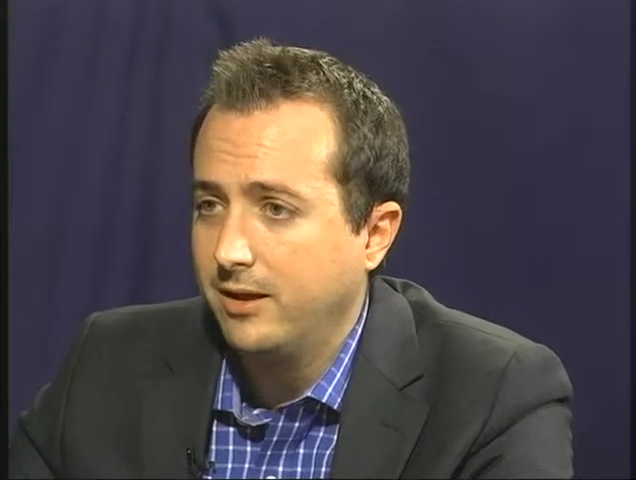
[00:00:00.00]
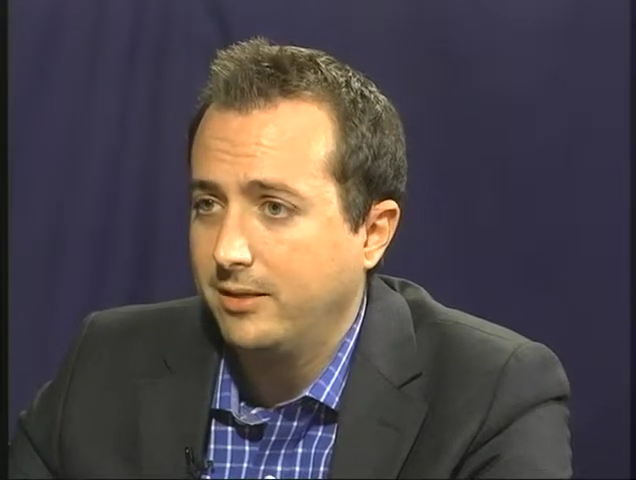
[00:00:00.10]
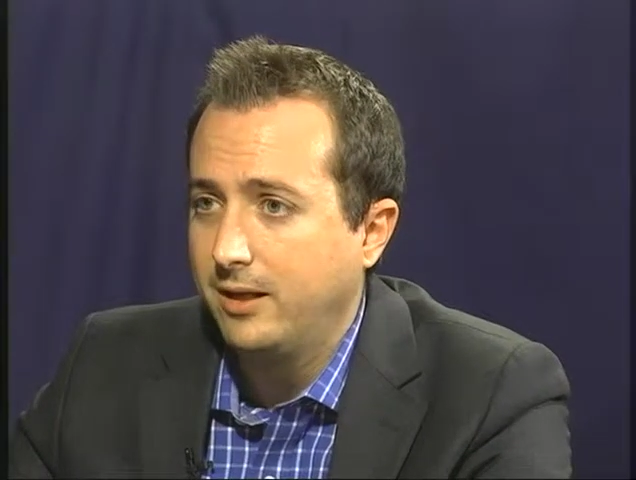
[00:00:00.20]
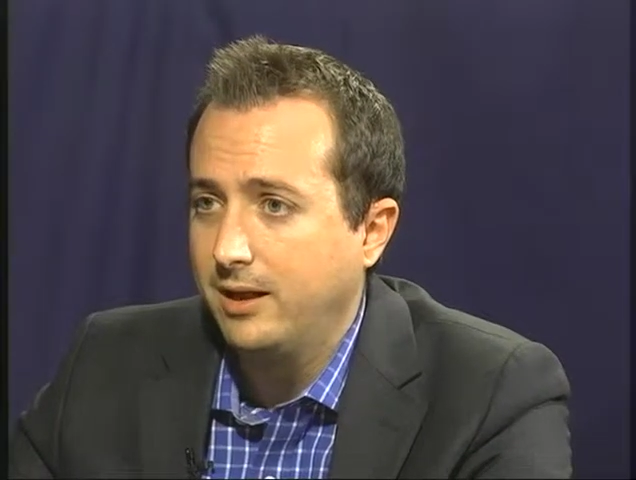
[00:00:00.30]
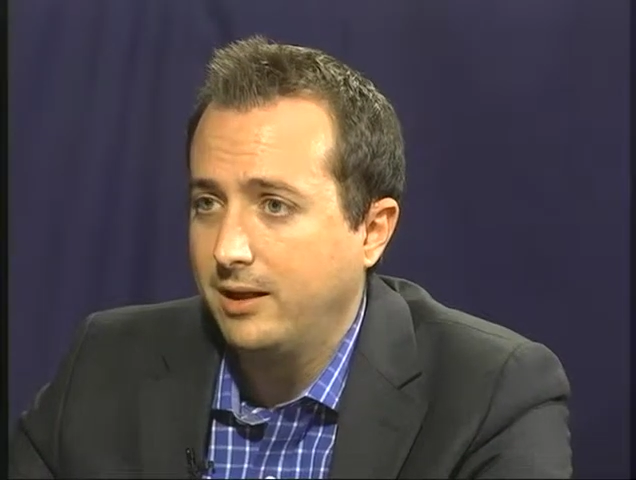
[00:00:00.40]

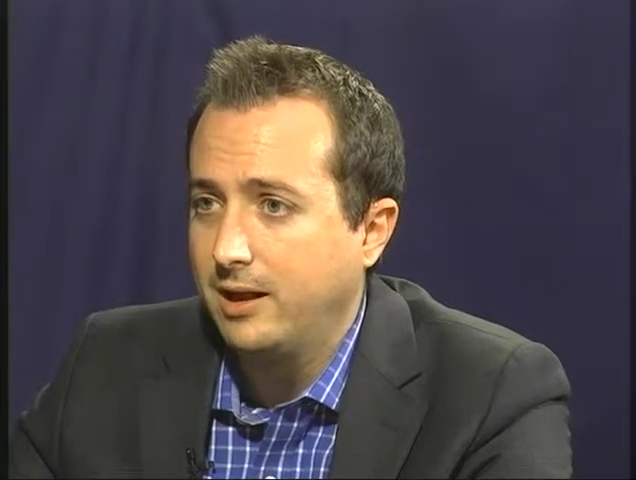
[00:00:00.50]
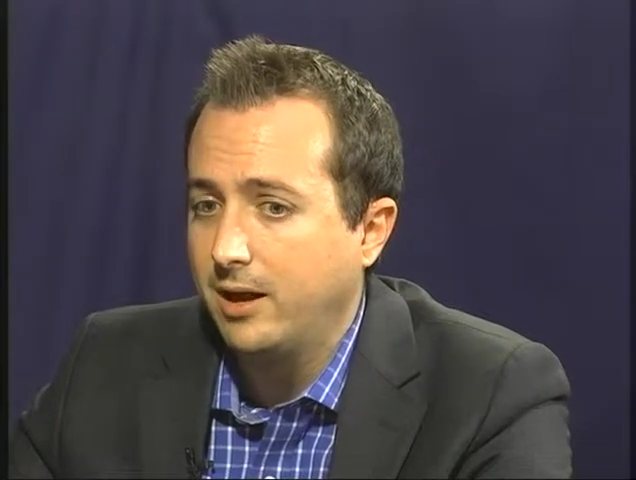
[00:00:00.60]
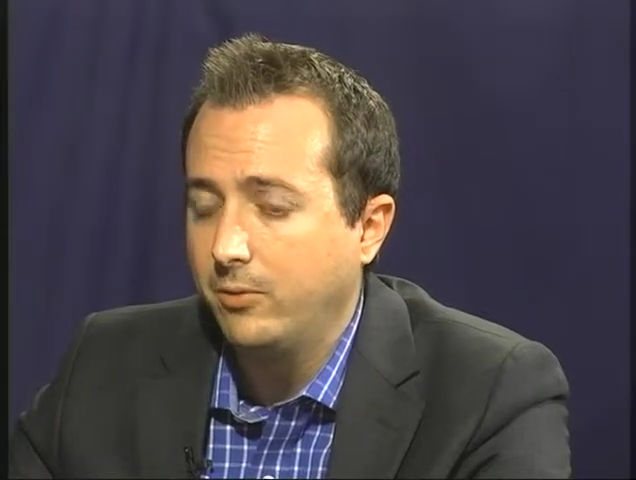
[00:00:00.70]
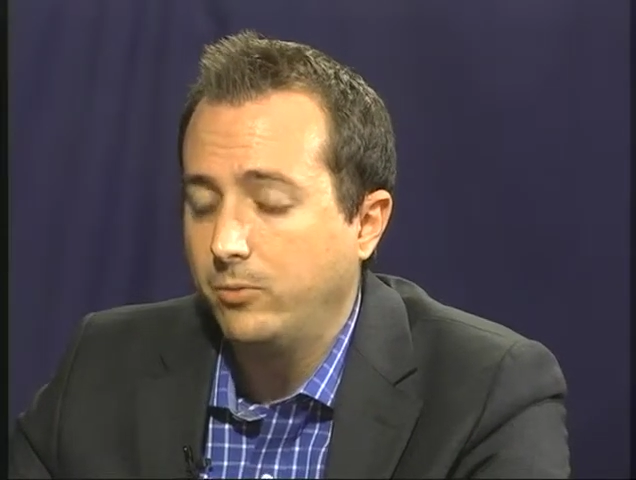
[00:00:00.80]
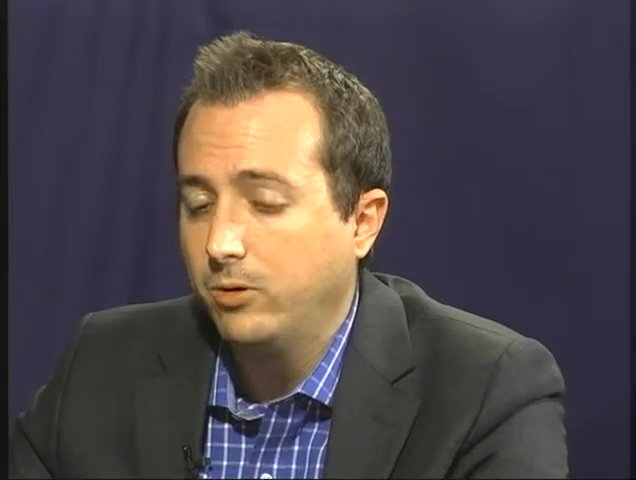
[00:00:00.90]

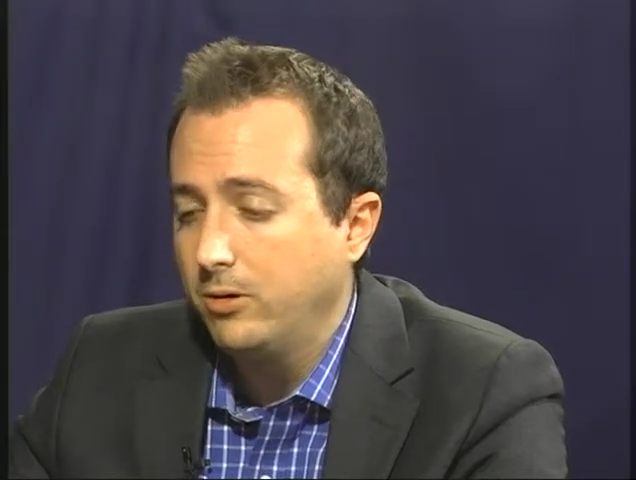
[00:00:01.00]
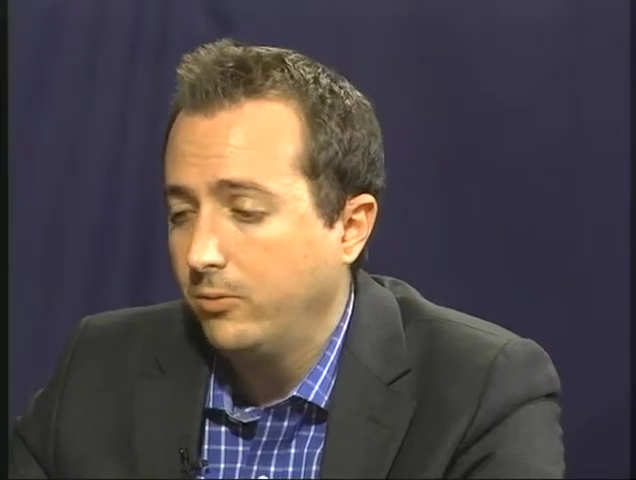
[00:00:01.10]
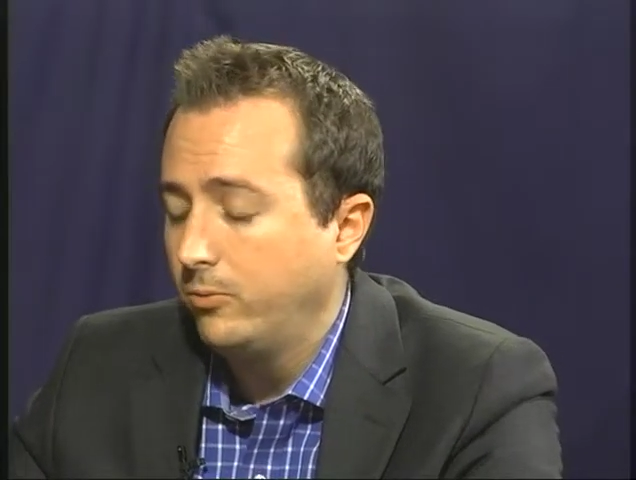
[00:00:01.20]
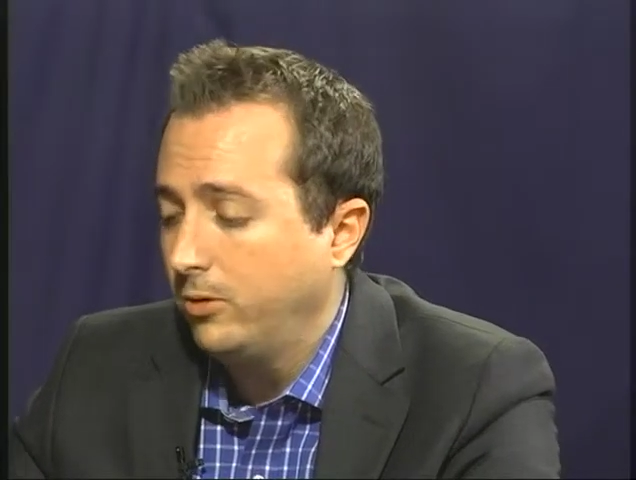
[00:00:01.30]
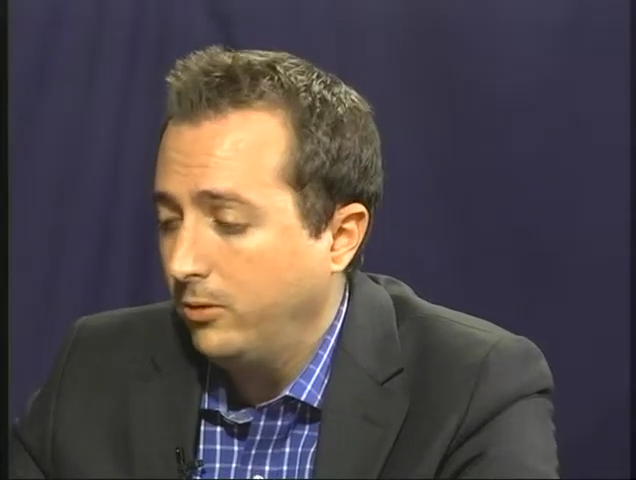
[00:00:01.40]
that
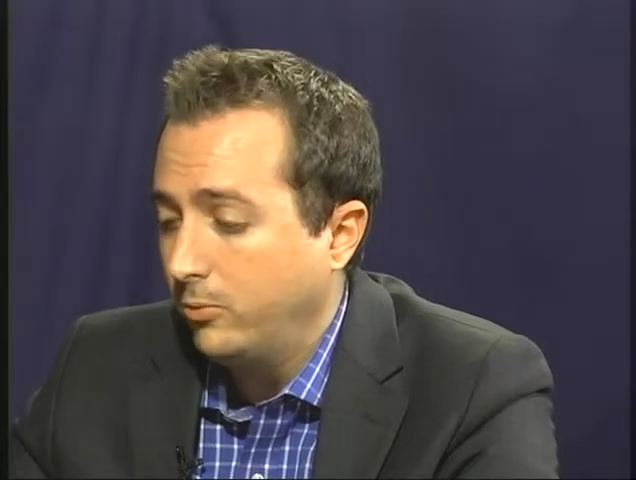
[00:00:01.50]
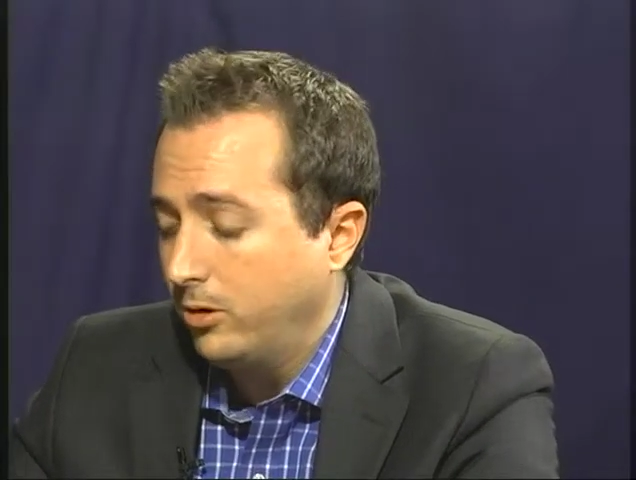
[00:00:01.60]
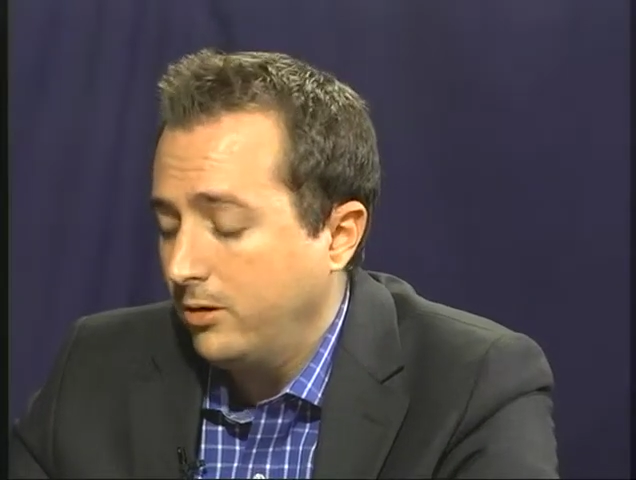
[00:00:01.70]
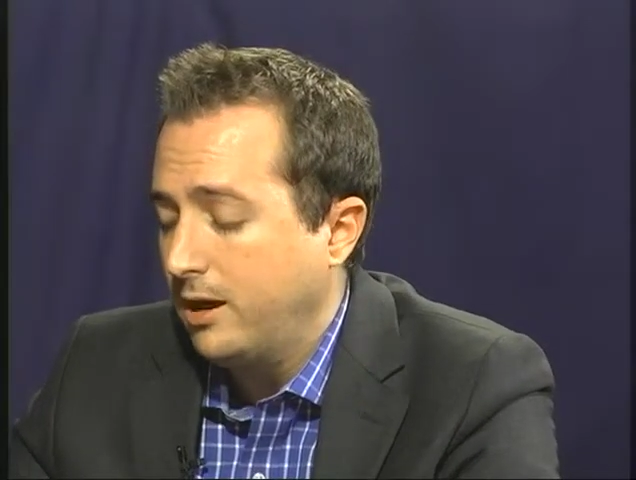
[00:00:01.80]
we're